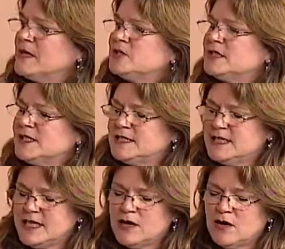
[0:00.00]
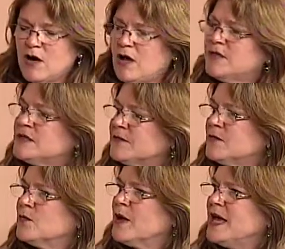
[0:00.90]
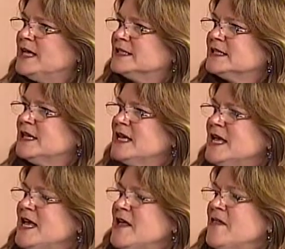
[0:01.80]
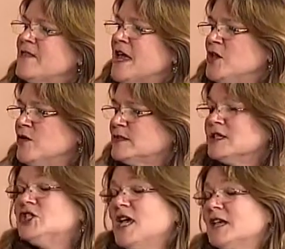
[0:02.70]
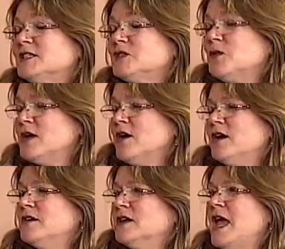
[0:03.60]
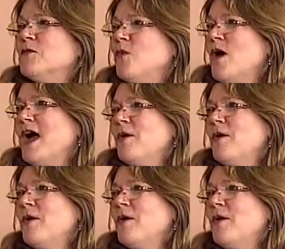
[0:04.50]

interested to hear all the different ways that you suggest we garden and why.